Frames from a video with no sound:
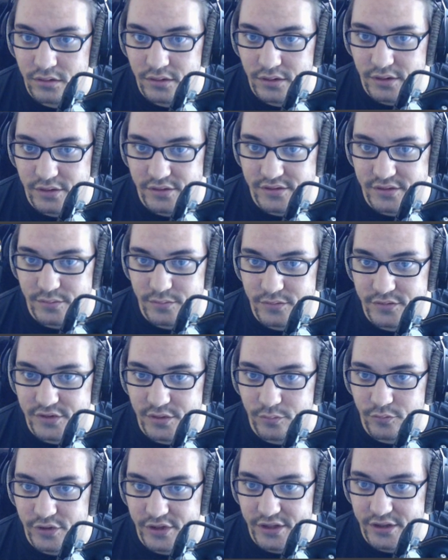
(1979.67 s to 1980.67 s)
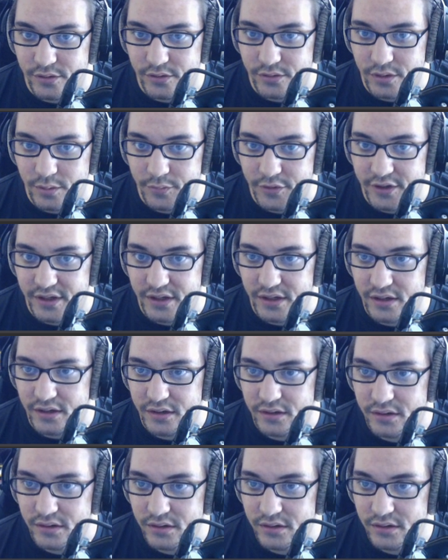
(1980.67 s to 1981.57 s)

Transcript: There's some really low number here.